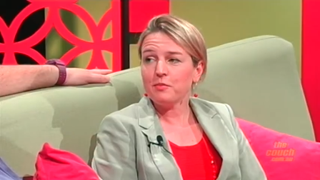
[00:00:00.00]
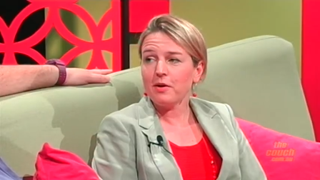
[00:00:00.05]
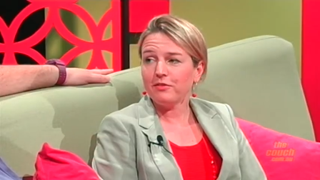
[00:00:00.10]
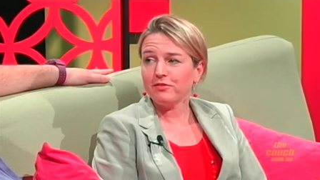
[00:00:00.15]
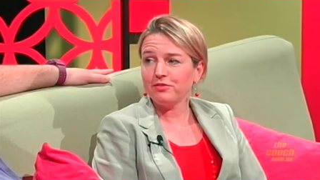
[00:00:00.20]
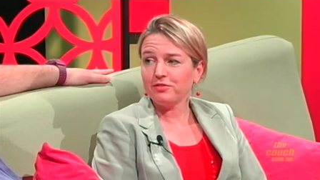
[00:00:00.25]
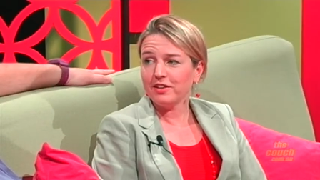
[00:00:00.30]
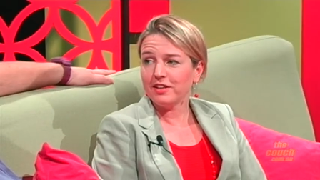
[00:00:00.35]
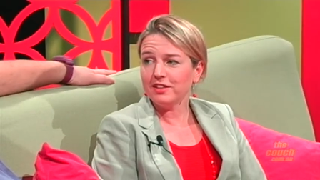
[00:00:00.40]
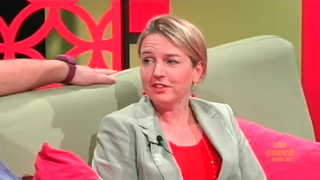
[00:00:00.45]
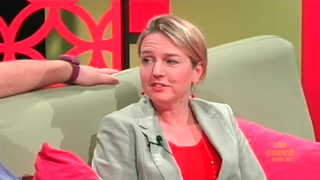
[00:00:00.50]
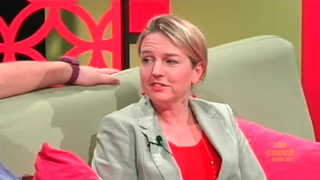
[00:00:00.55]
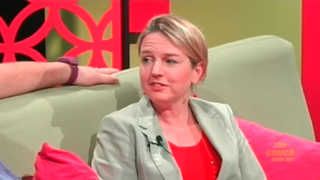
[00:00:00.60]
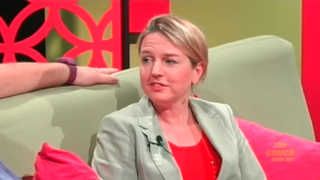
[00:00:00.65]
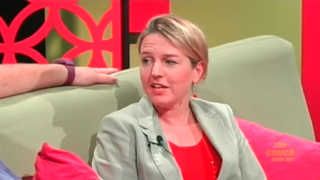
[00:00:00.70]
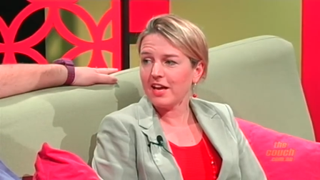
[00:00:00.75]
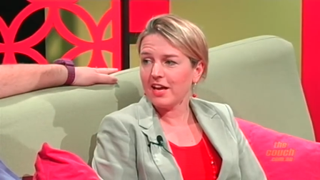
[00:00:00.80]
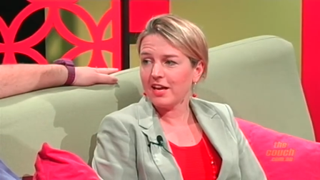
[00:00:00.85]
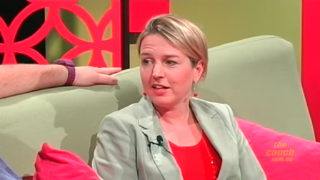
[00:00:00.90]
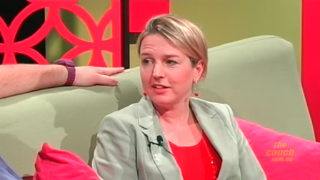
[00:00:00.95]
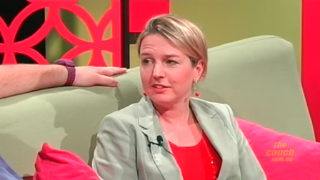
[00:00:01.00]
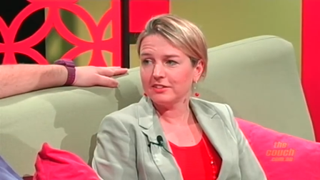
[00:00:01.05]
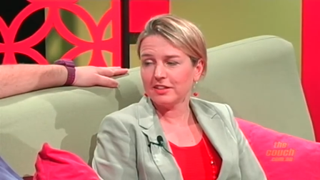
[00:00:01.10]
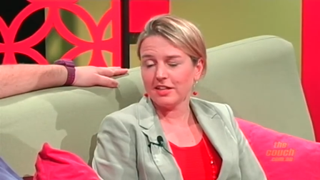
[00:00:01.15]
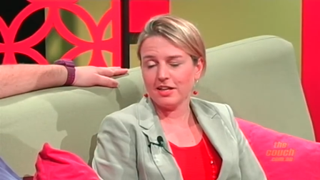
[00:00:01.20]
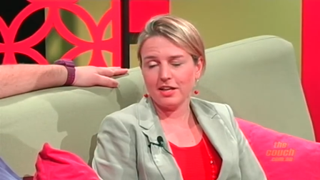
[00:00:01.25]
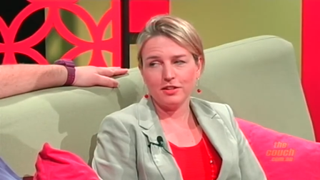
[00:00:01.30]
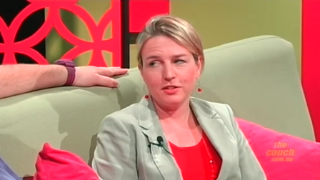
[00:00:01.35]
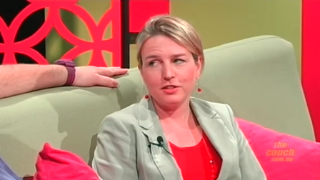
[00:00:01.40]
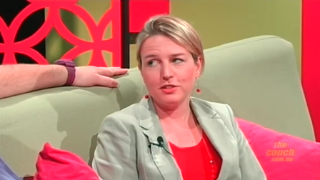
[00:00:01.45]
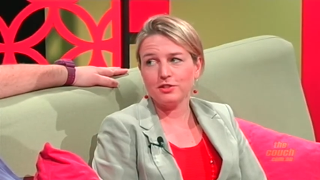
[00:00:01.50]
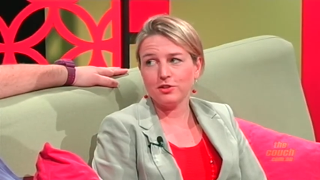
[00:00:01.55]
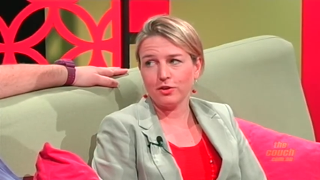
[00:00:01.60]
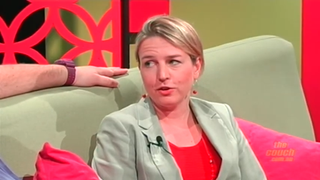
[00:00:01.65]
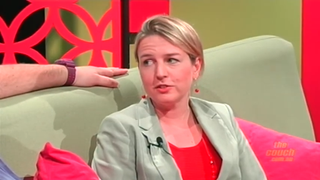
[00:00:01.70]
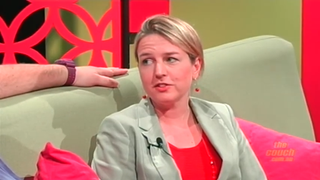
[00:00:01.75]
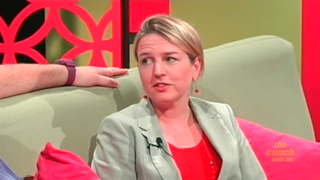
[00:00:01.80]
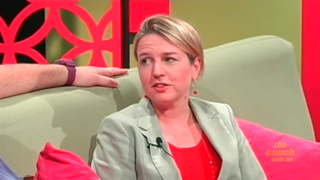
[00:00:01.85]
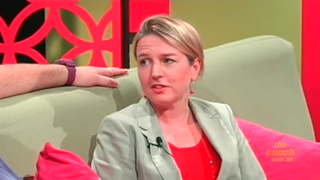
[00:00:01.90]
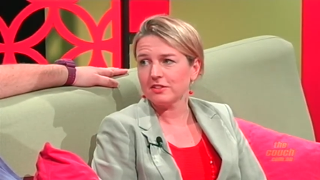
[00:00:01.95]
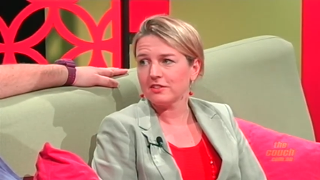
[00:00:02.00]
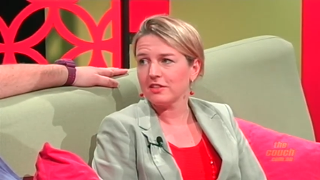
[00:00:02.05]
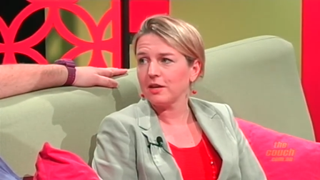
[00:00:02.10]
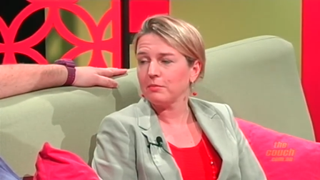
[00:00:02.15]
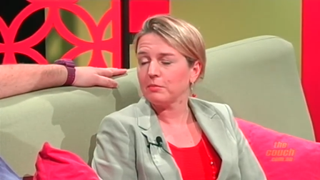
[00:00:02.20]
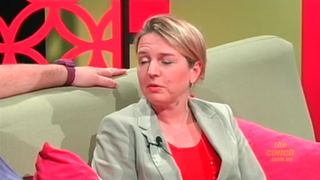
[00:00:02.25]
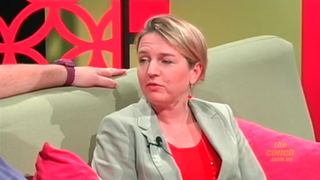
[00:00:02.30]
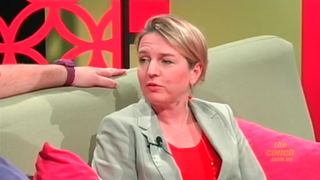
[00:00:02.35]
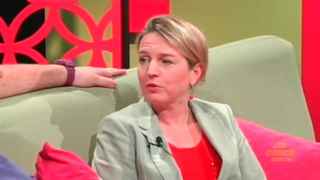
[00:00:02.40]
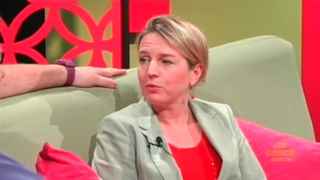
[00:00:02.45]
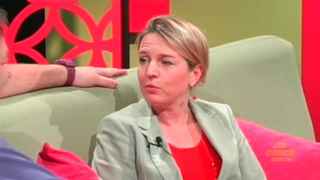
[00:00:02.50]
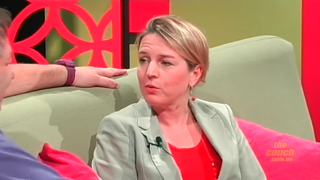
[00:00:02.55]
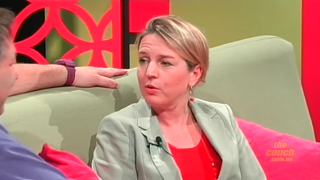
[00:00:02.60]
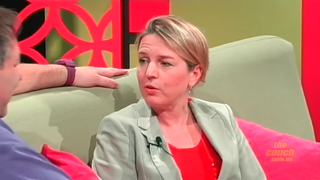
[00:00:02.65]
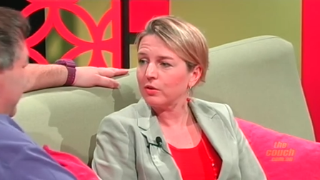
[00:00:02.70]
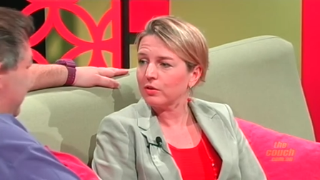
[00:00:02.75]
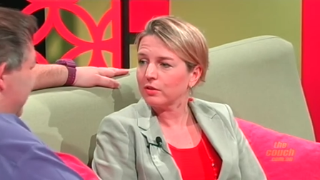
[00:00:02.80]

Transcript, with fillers: friends, and uh, the dog's going to take me What's for a walk. What's your